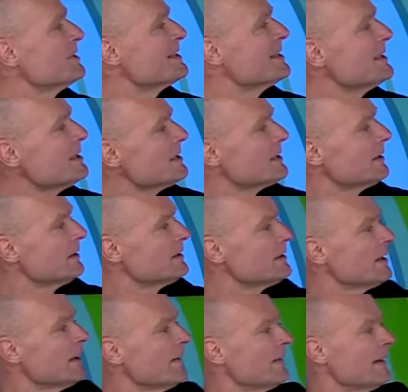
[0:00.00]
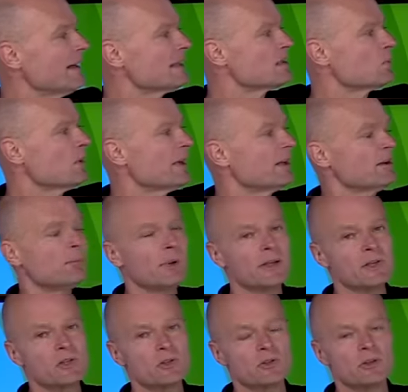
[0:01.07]
resistant, that's why the
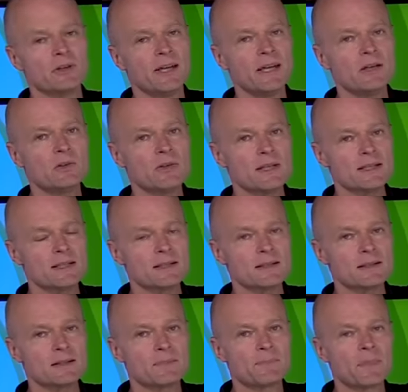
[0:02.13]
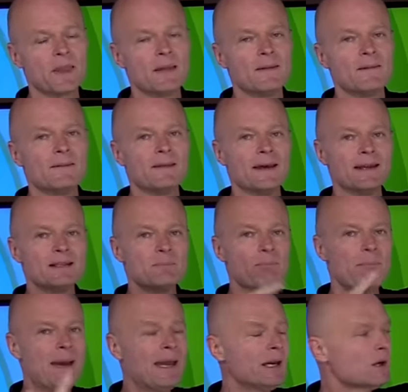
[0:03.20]
blood sugar increases. That's
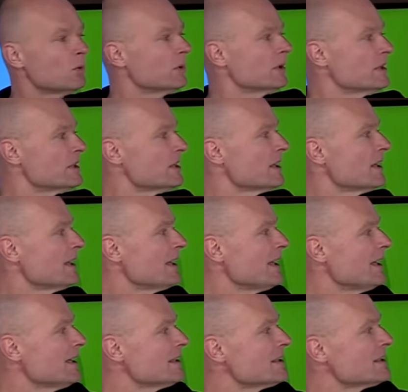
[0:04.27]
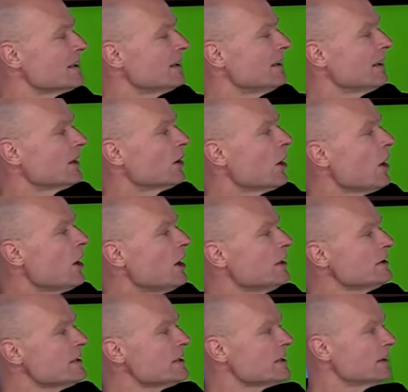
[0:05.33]
backwards. It's the
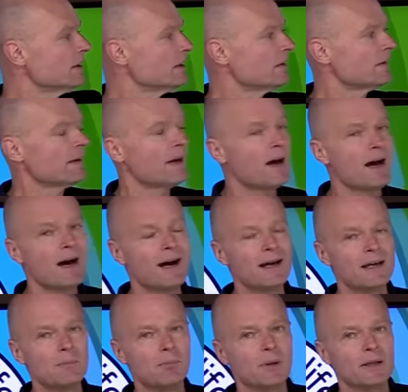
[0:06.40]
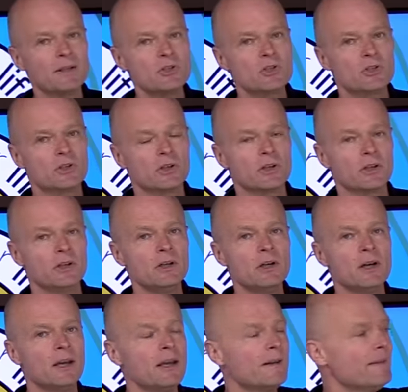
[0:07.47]
constant high blood sugar
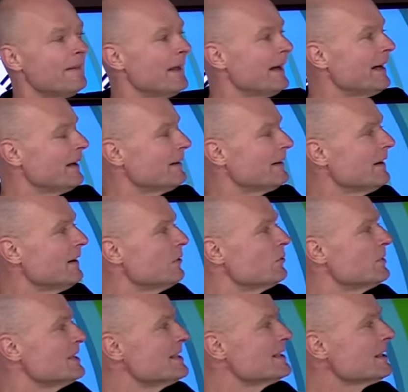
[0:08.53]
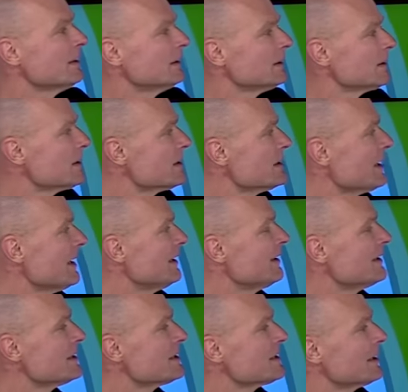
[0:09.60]
that results in
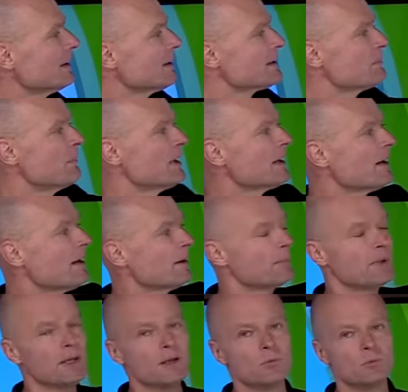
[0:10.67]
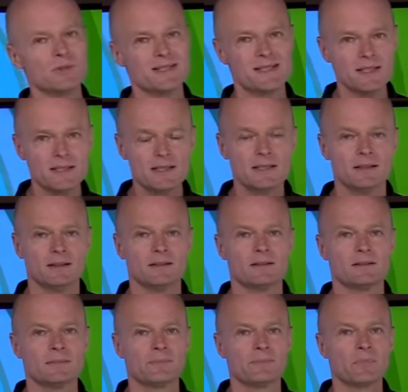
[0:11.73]
the cells becoming resistant.